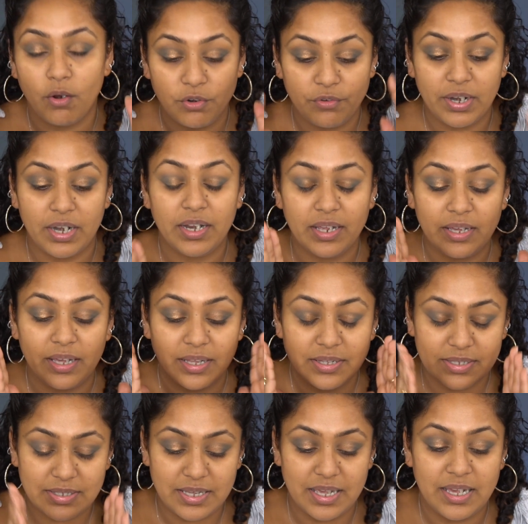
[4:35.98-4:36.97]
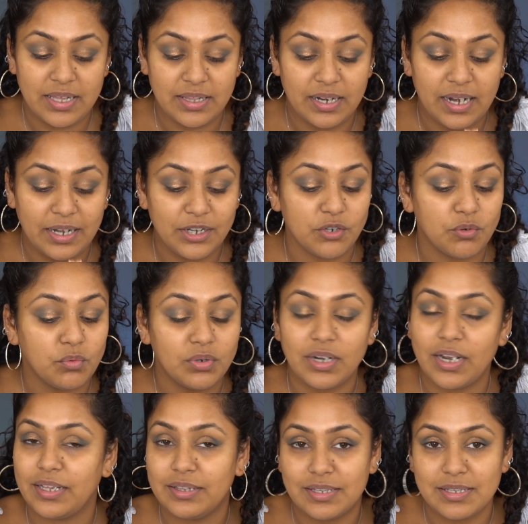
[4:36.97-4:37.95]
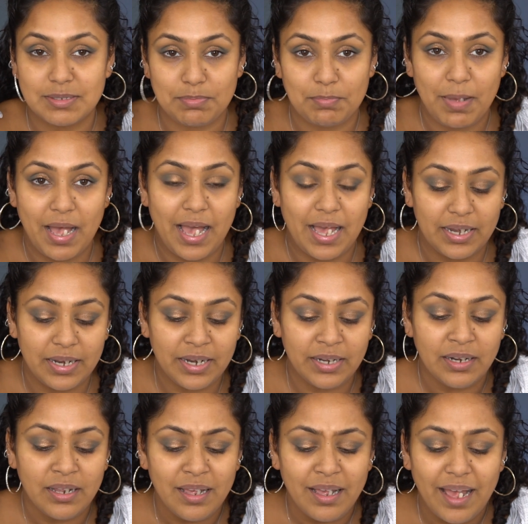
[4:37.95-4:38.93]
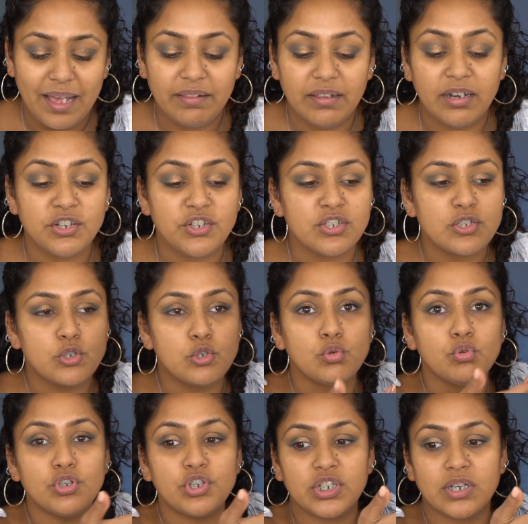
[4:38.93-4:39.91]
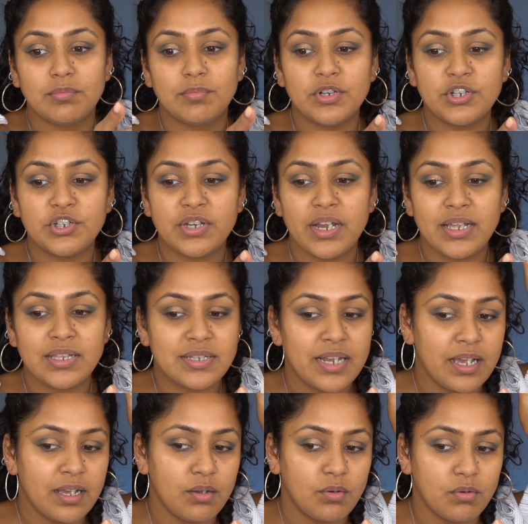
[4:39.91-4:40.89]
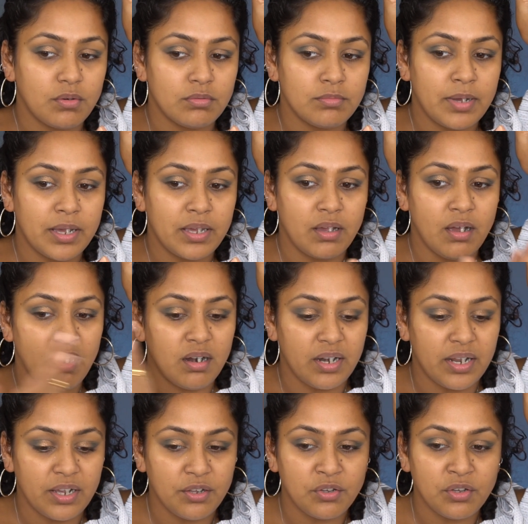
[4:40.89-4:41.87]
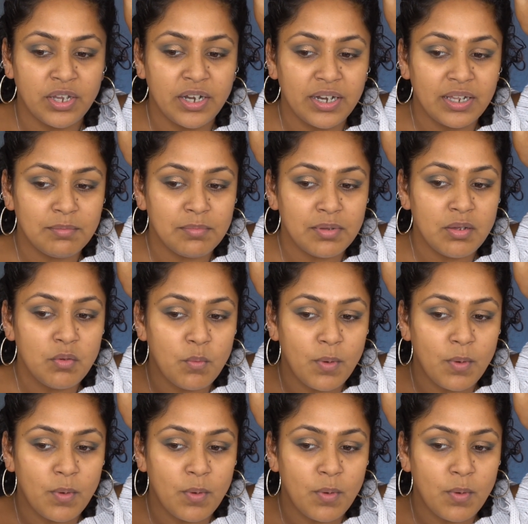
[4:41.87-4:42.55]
Already can say that I don't like this palette. And there are just two shimmer shades. Like, oh my god, like, are you kidding me?